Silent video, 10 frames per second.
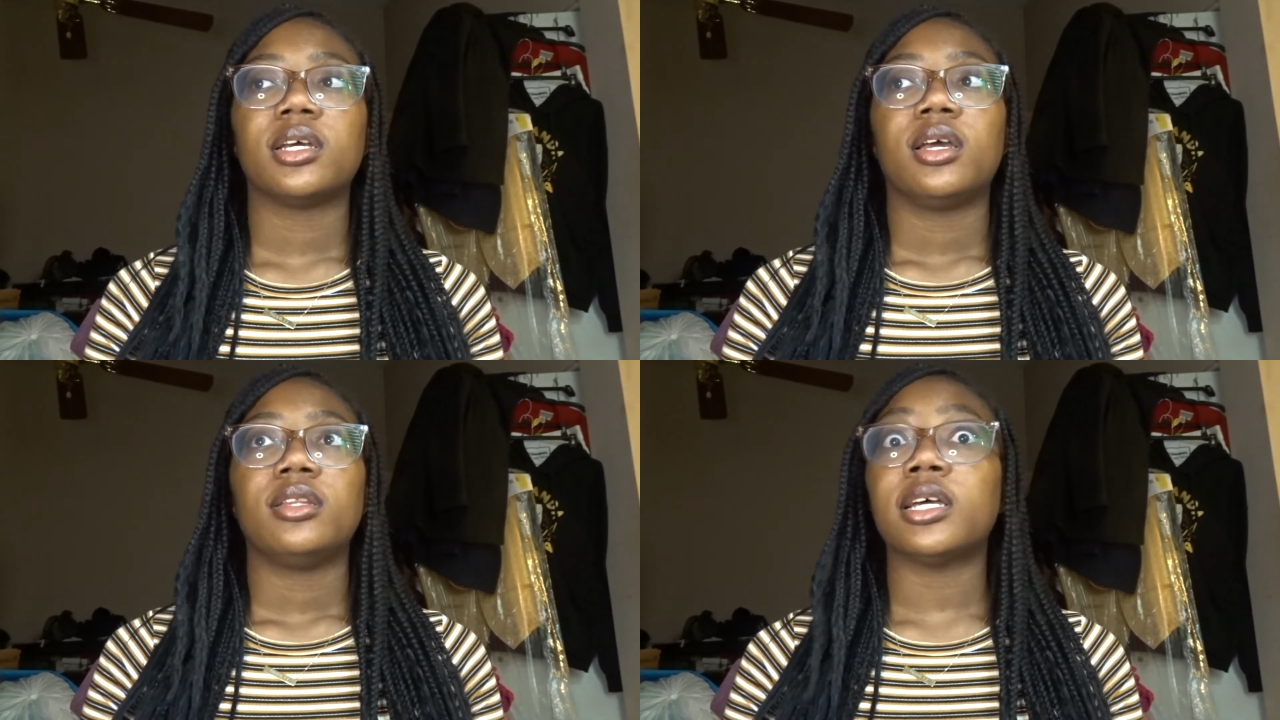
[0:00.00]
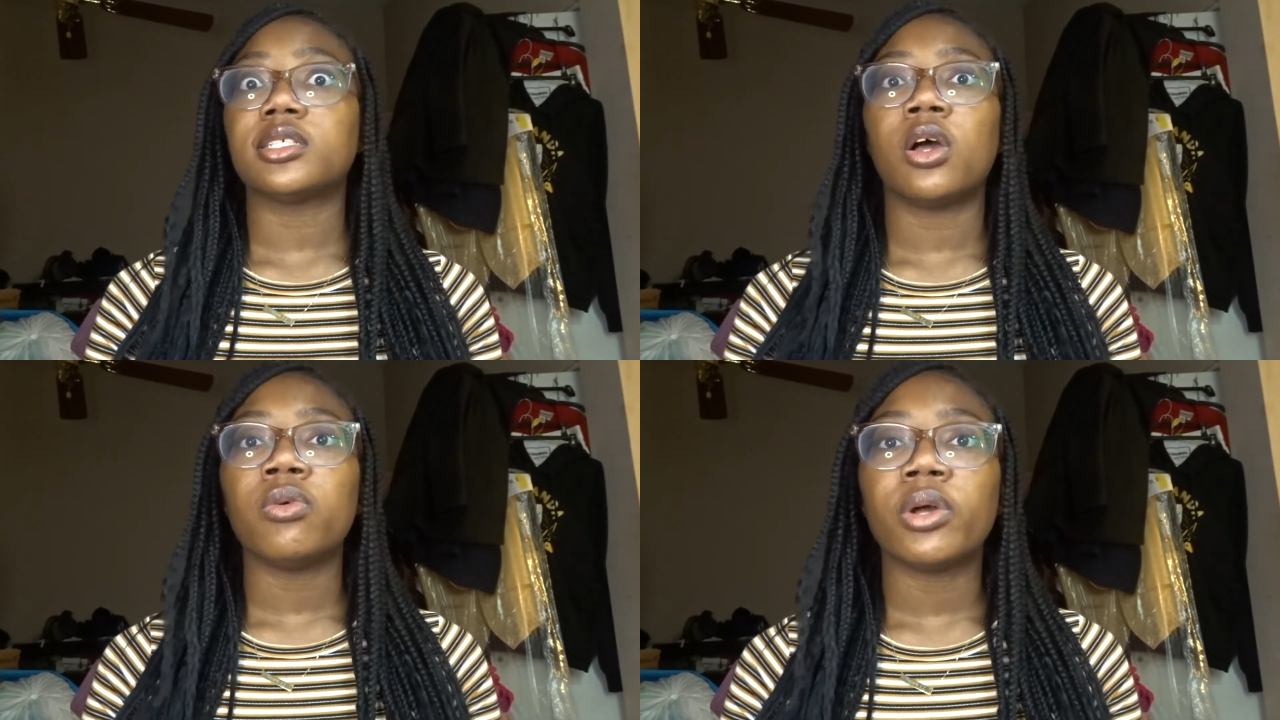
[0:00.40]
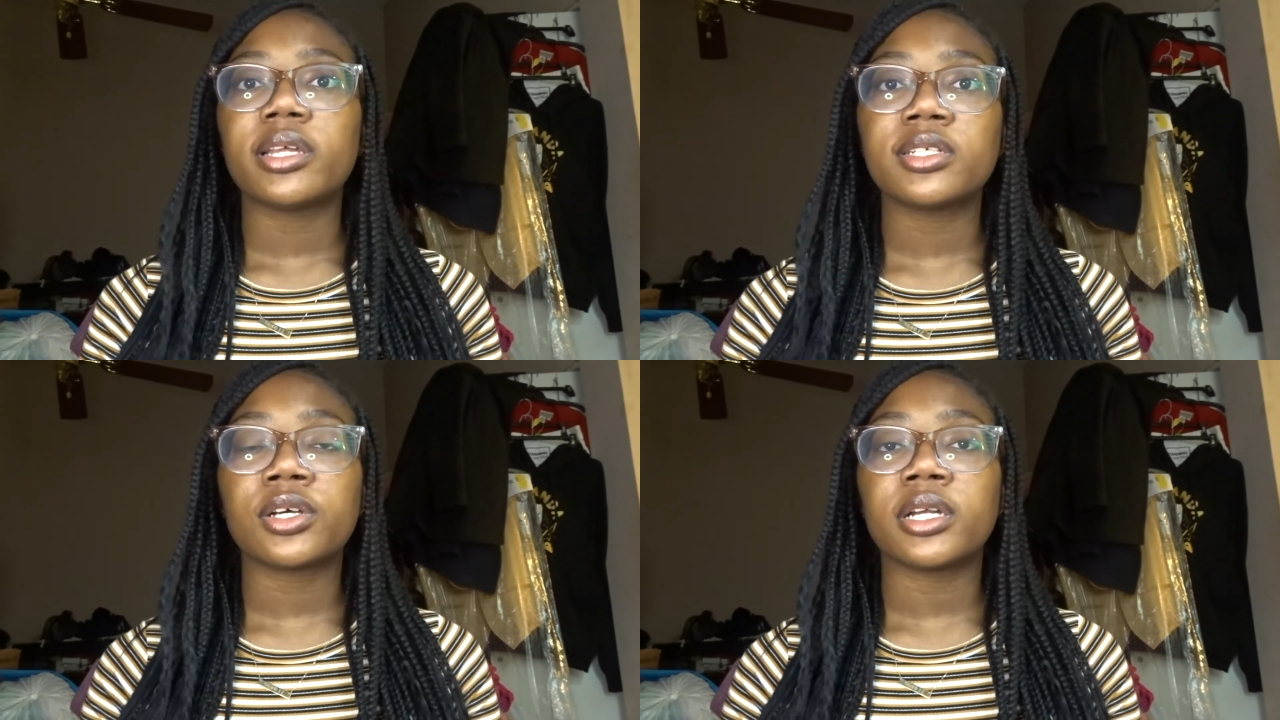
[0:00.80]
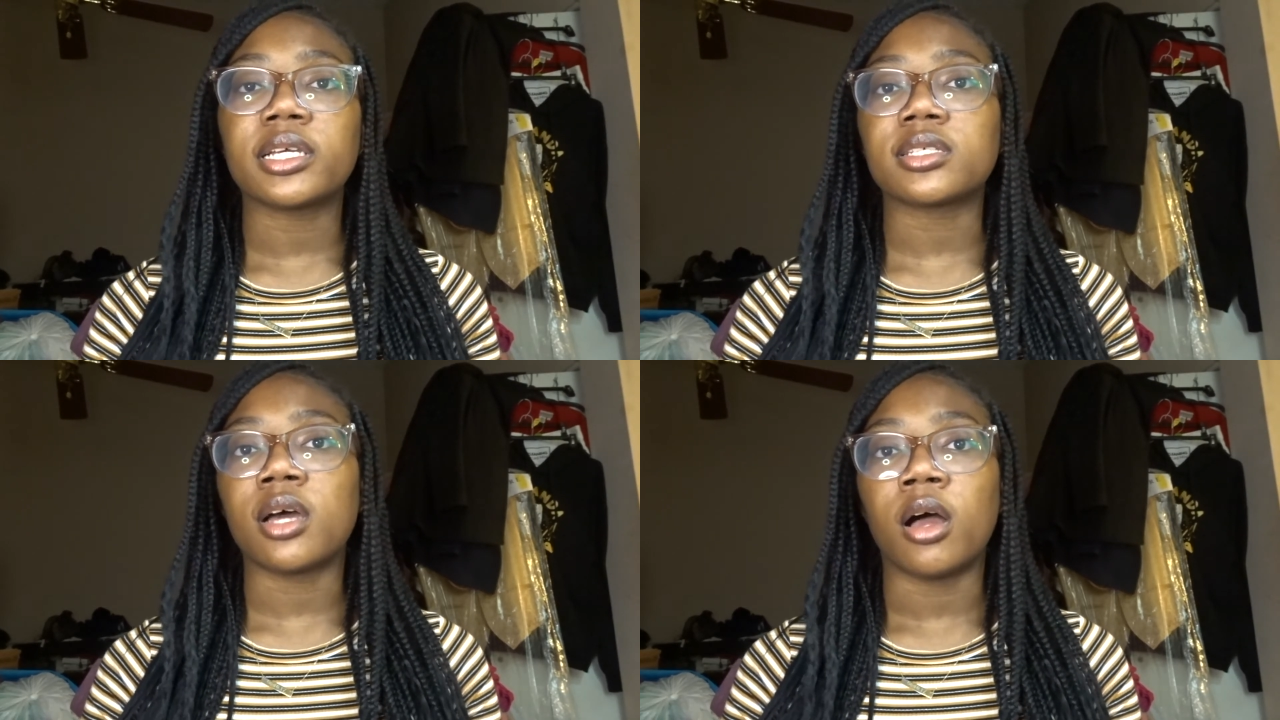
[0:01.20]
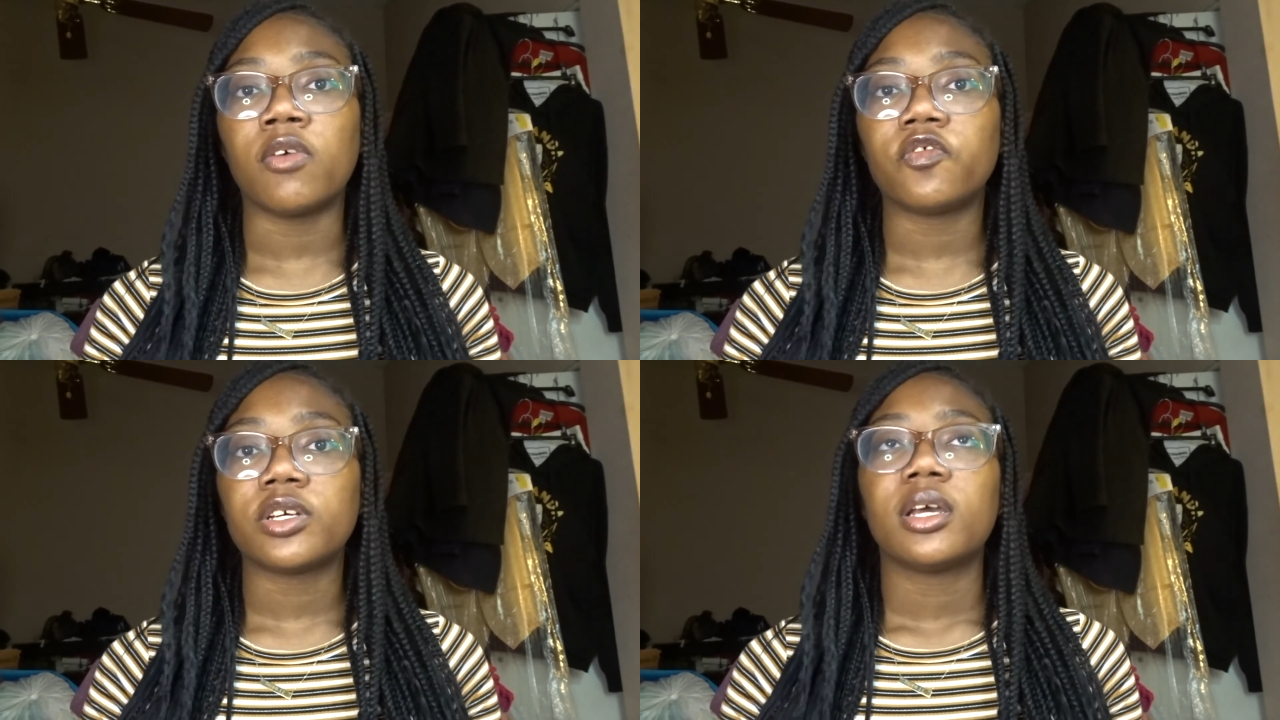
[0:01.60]
That's the only way things are gonna get solved.
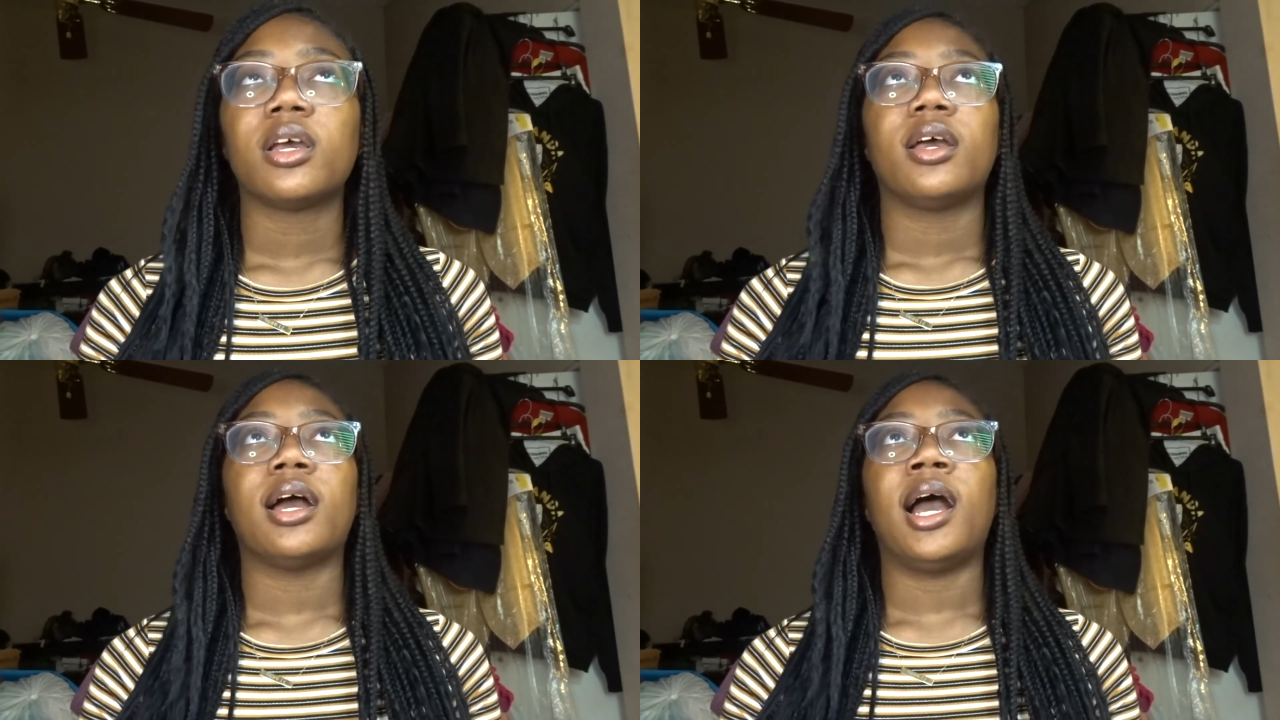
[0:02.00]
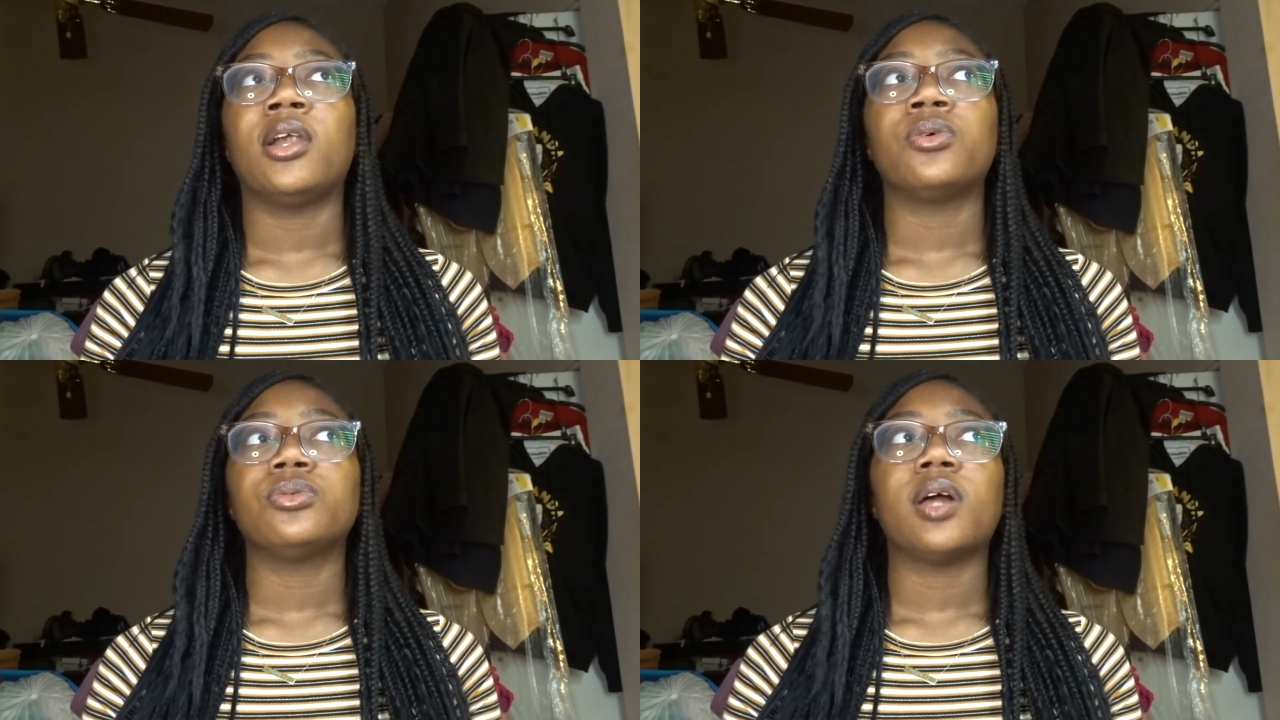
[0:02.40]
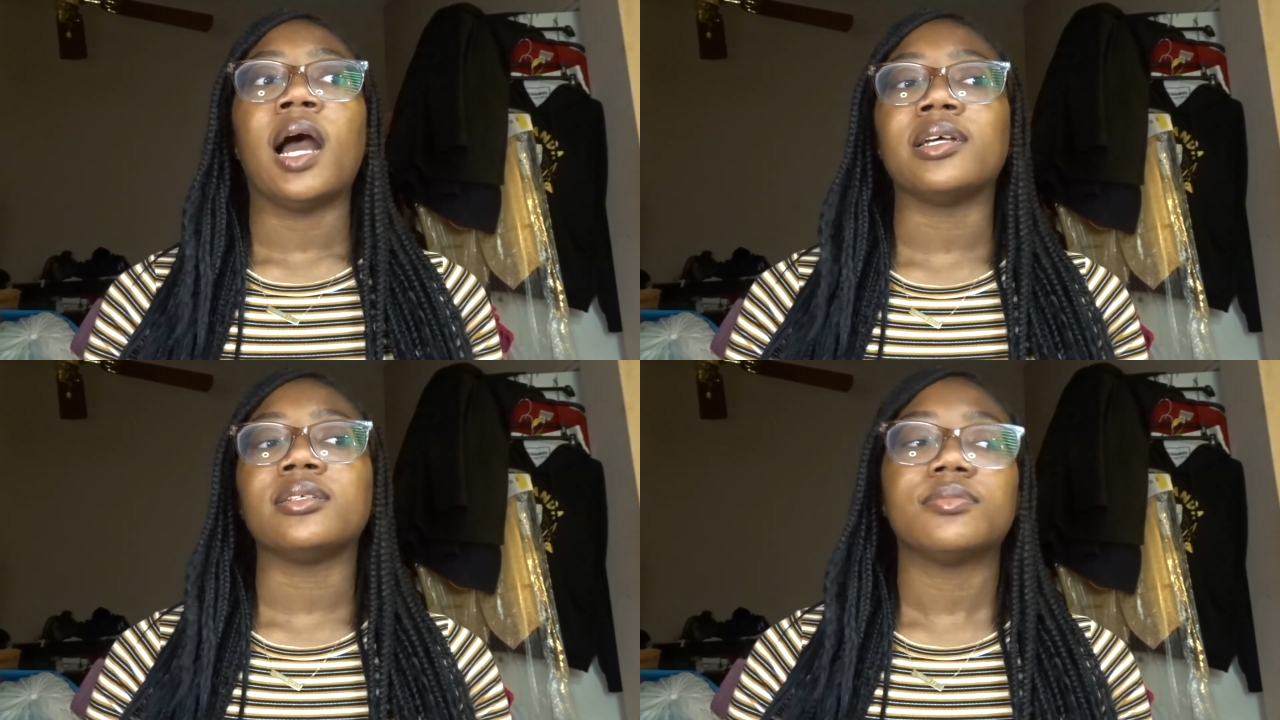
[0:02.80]
I